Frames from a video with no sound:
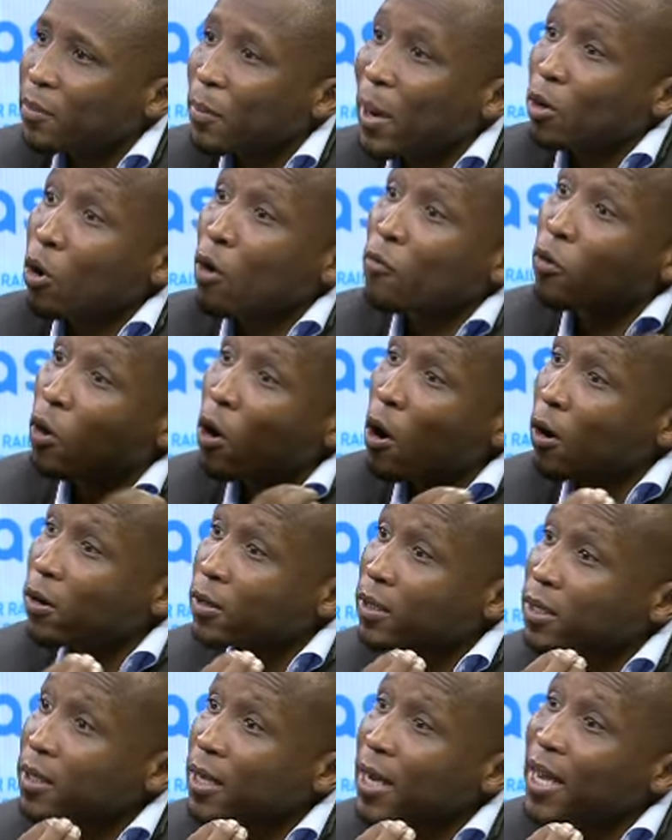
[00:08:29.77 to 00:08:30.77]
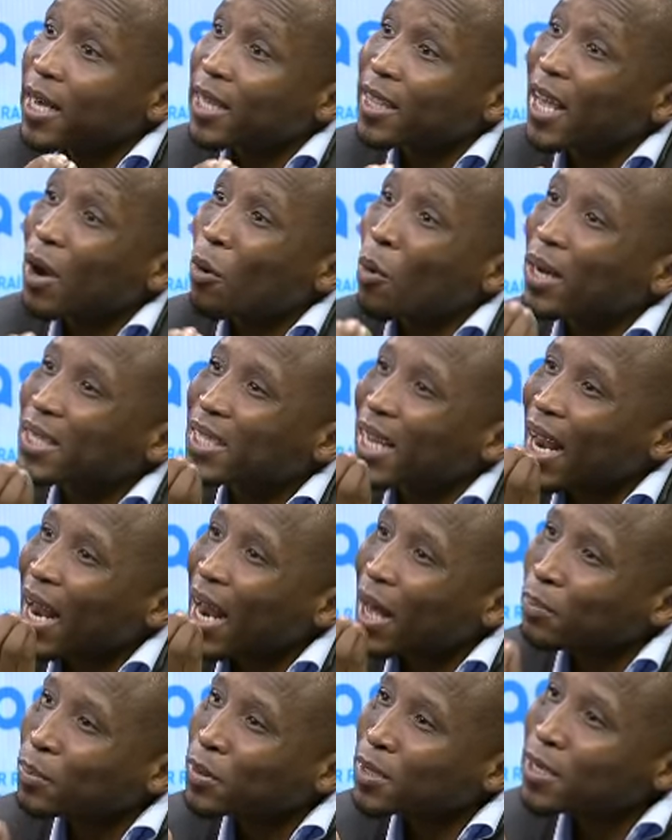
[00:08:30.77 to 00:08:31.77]
But of course, there was
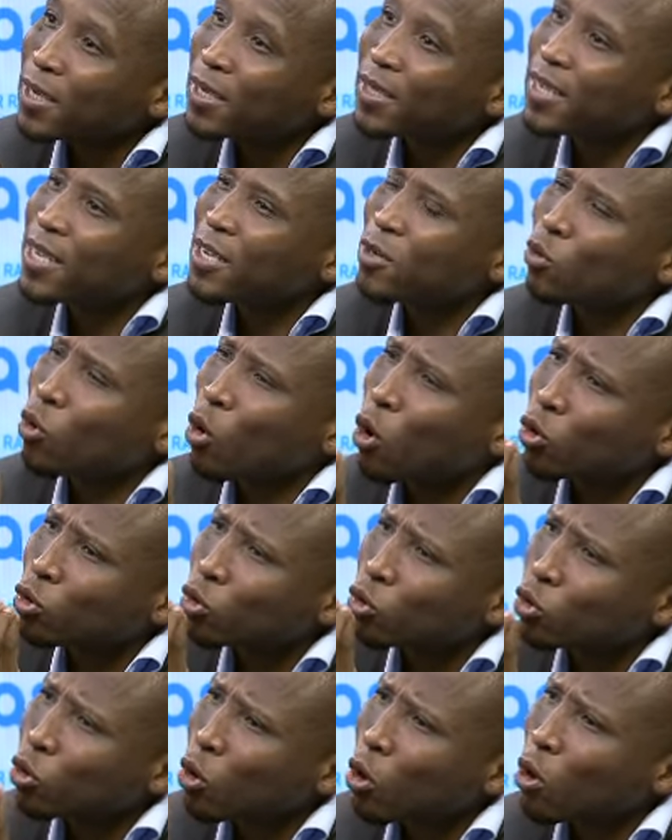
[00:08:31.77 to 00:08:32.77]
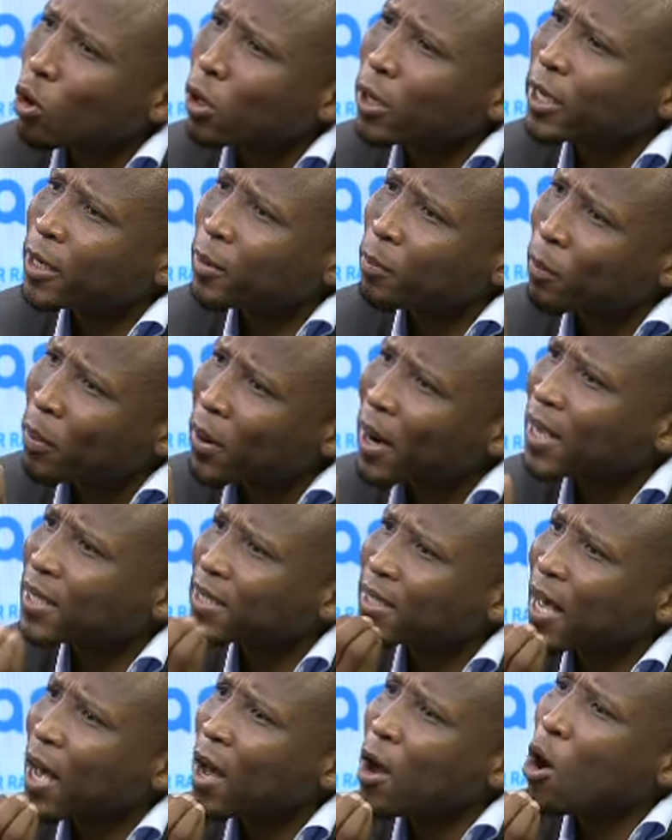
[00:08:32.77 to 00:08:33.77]
lapses in control in
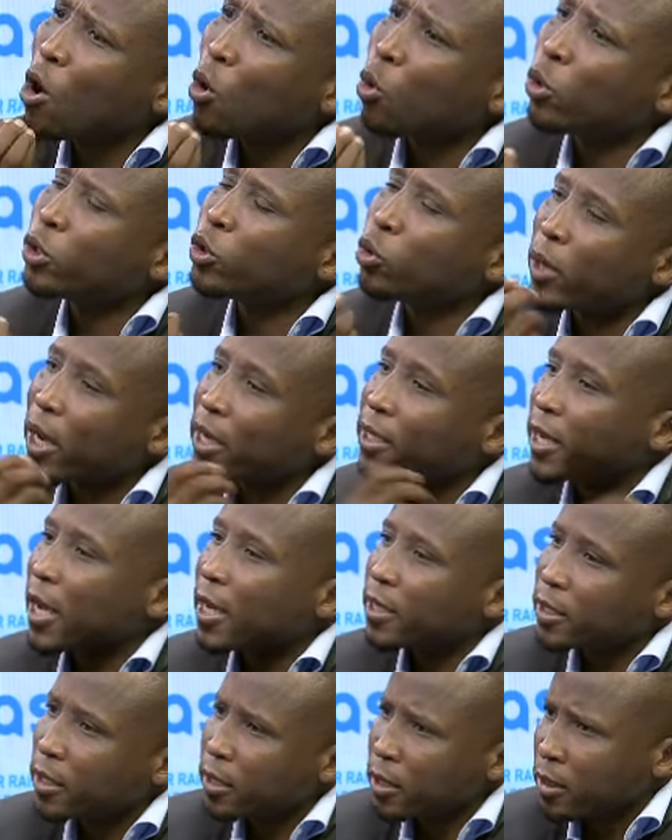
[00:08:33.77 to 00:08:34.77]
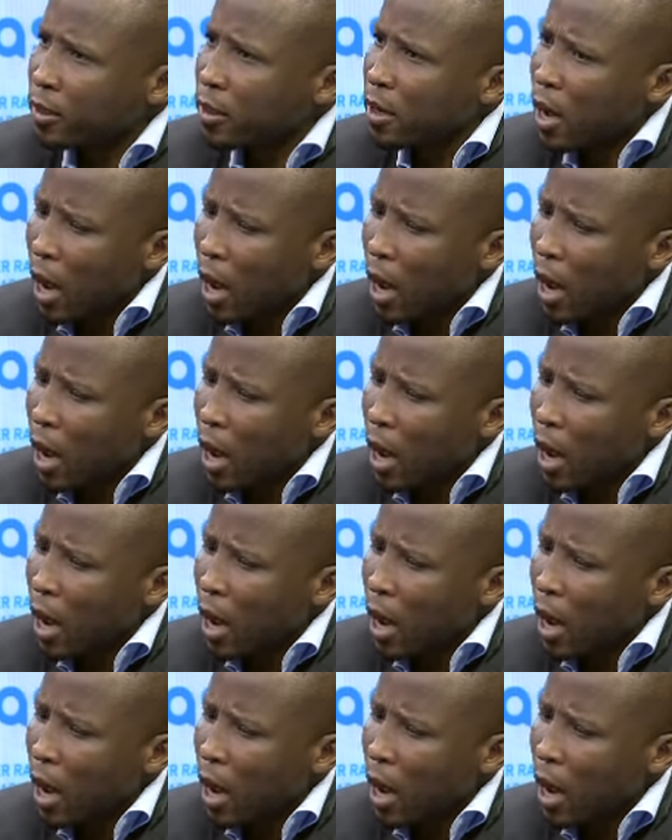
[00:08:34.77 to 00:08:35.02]
Prasa, which we are tightening.